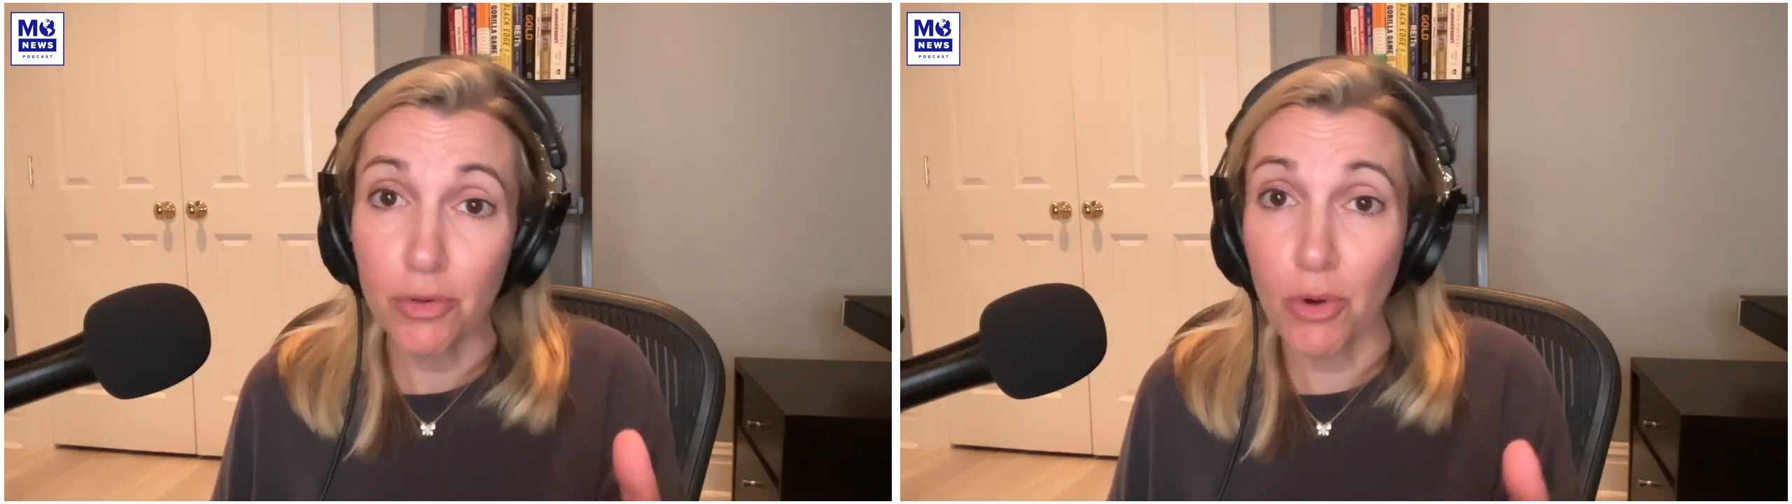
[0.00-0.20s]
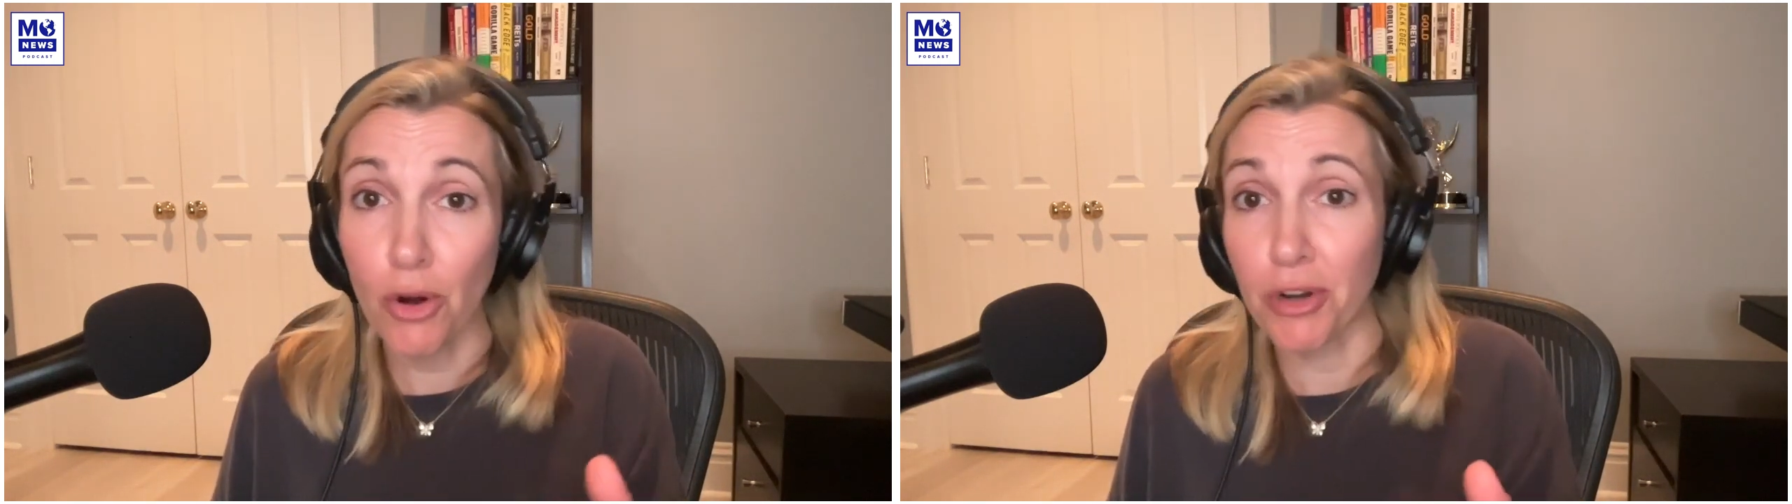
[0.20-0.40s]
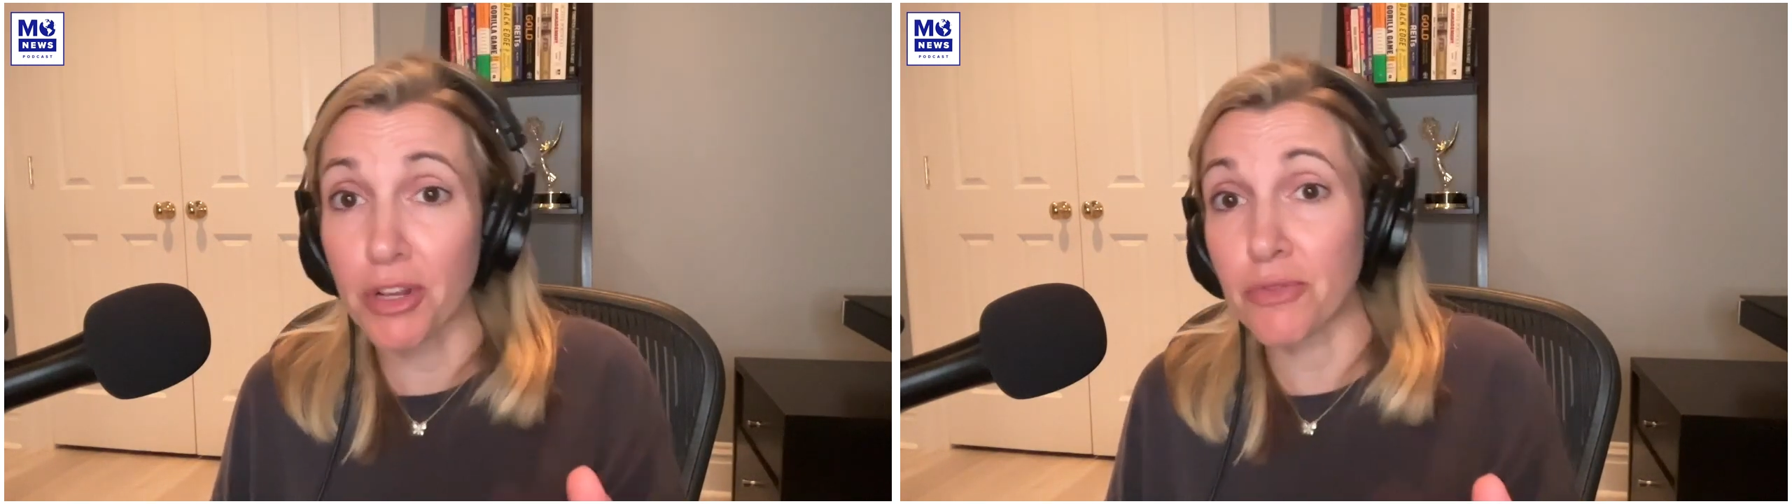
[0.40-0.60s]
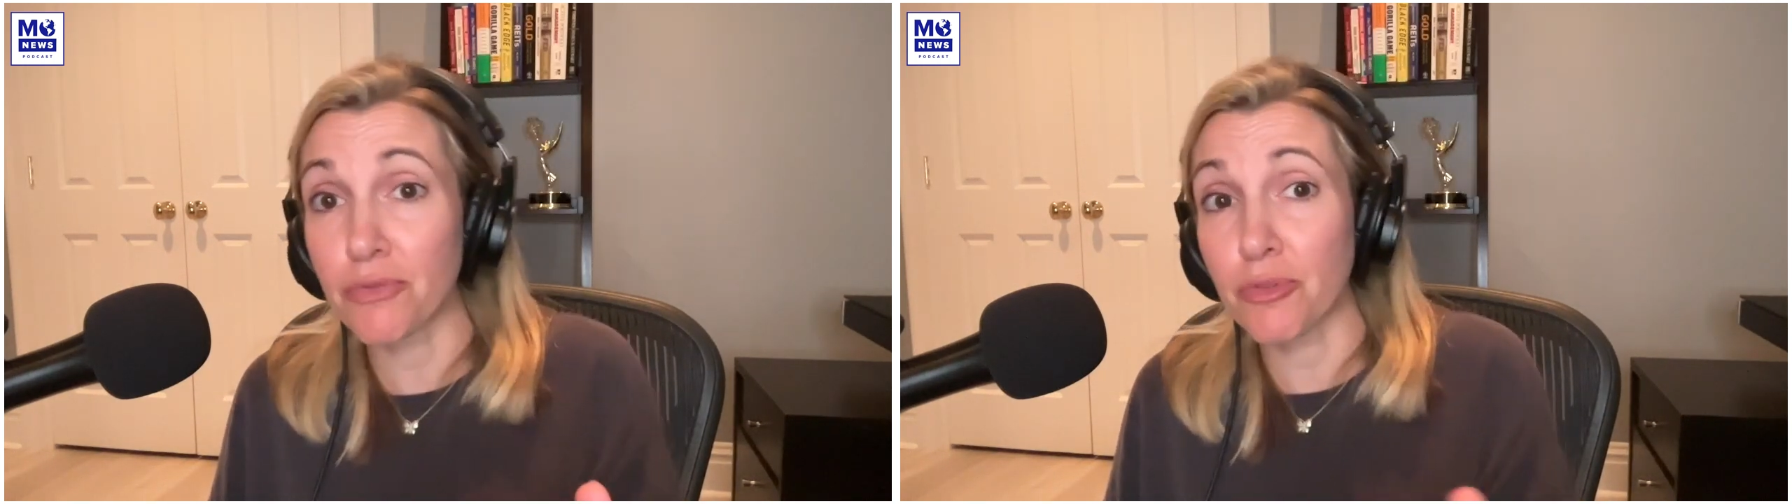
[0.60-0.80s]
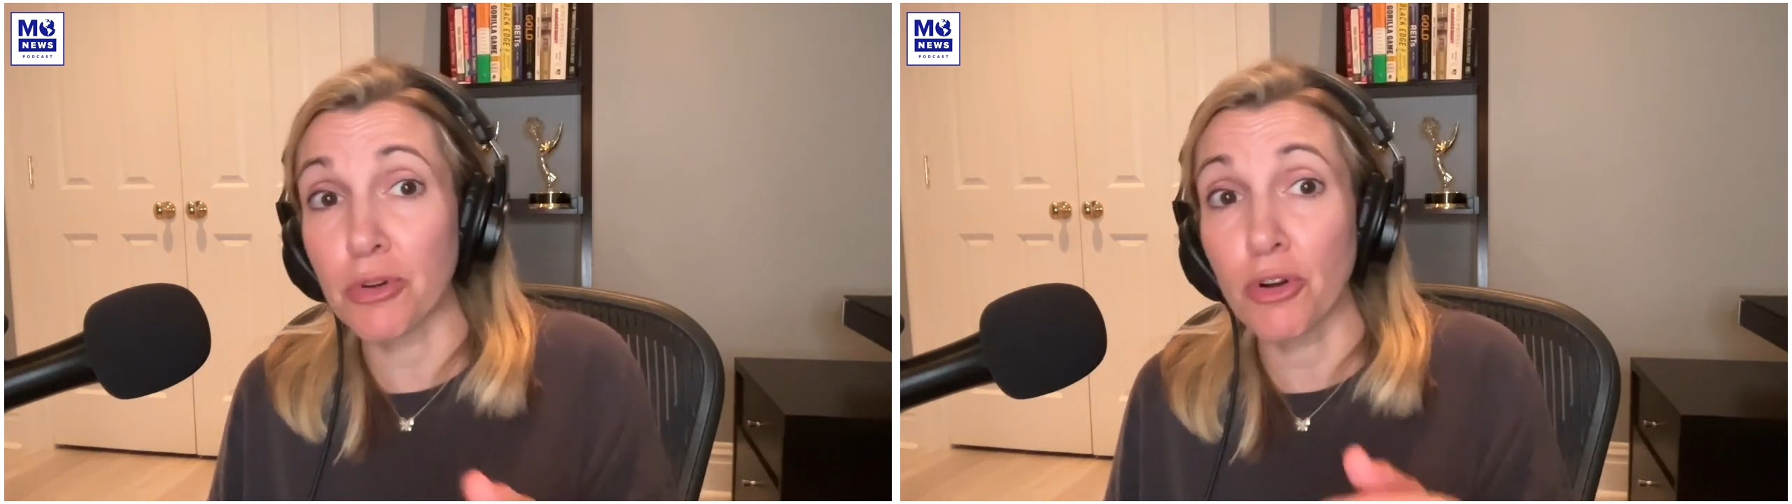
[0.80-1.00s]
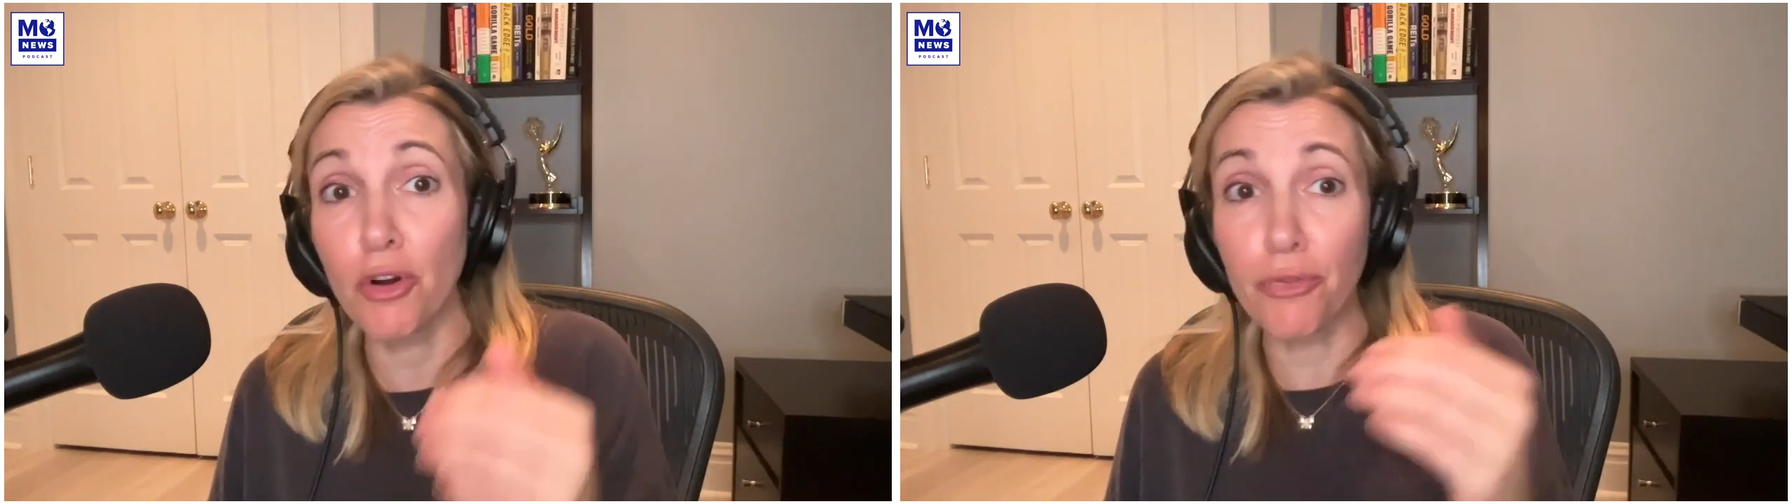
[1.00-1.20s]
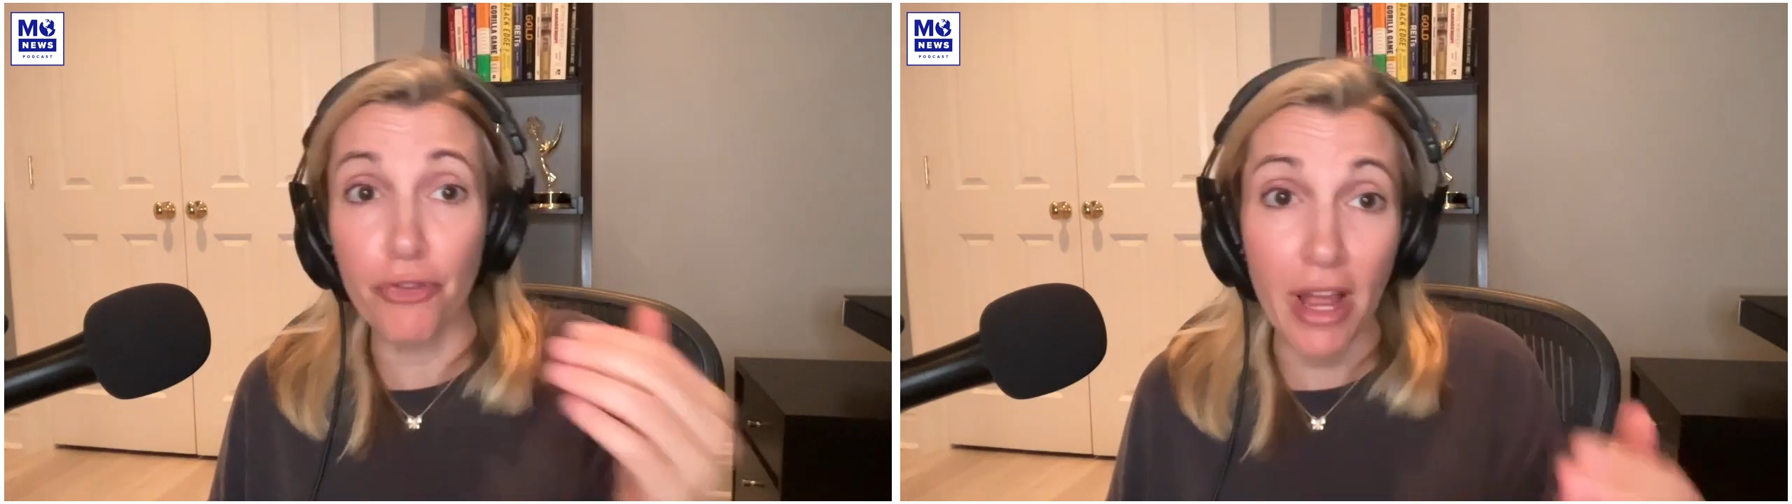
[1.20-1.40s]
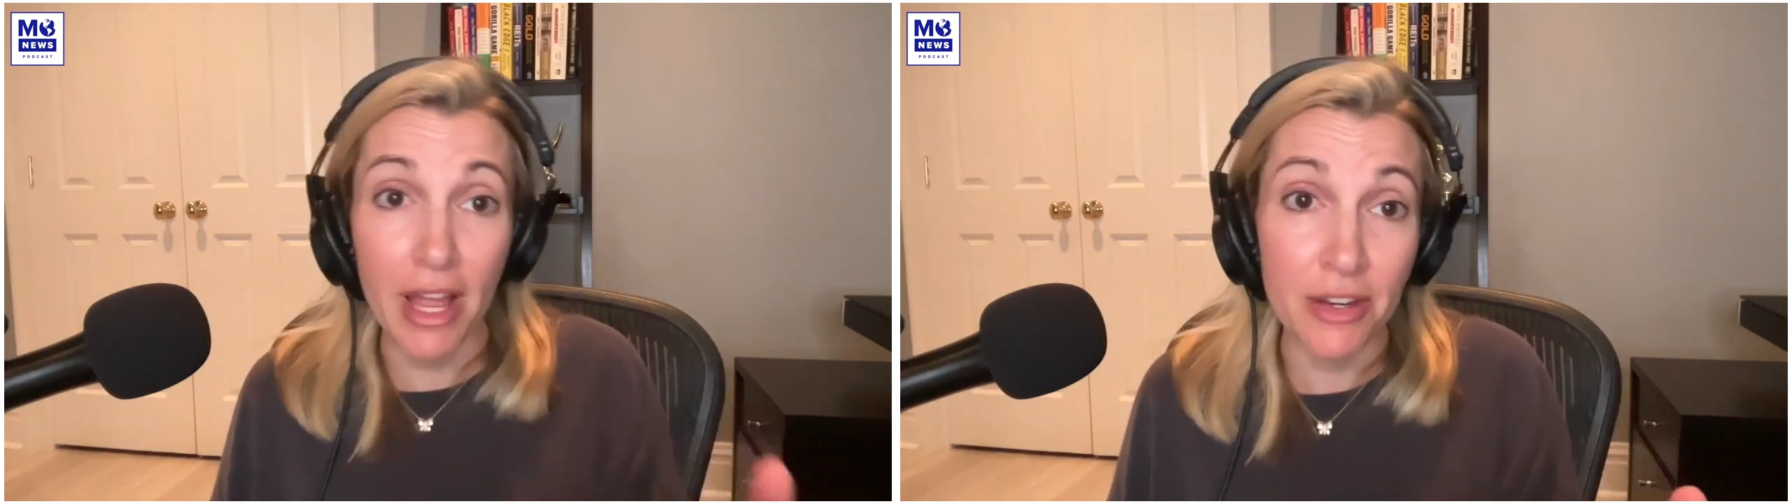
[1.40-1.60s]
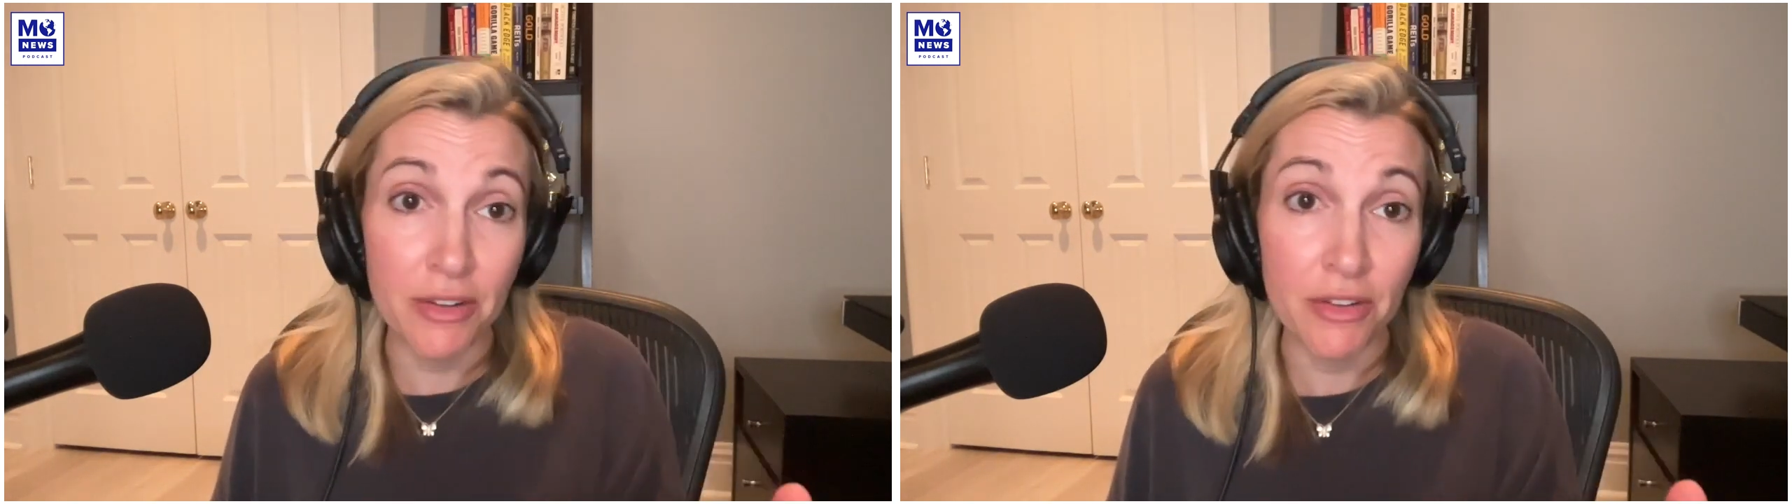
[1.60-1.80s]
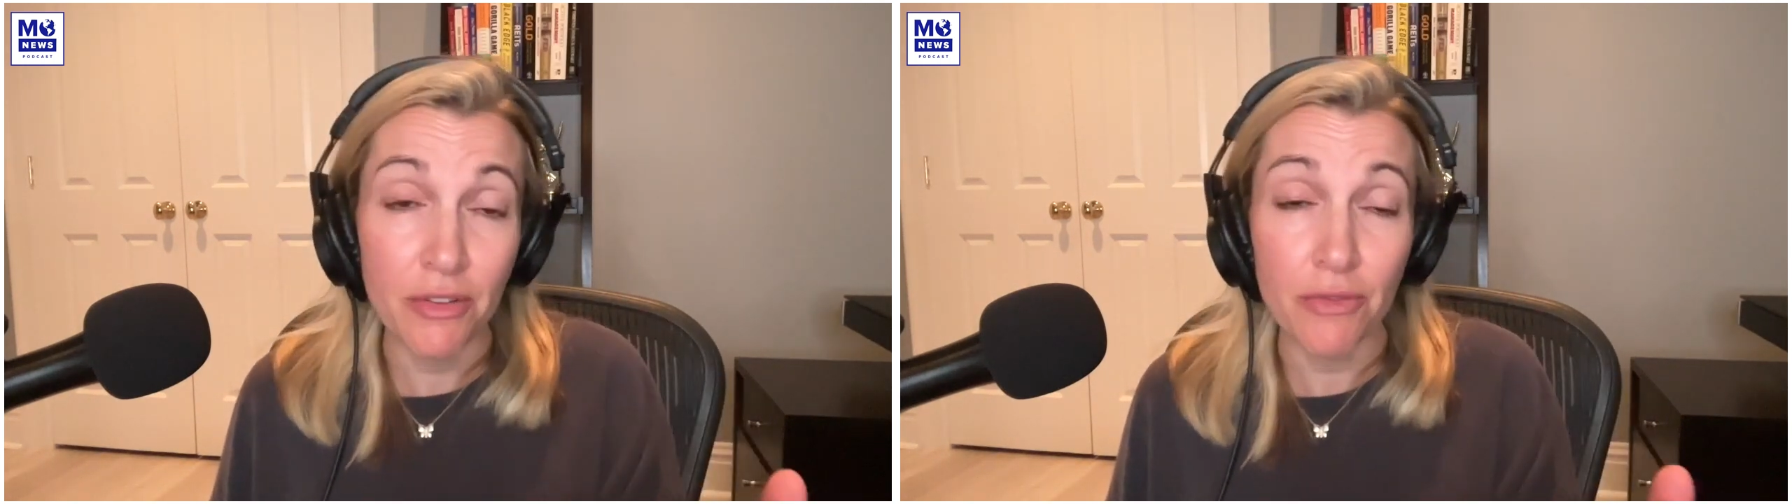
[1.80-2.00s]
who heard it from her friend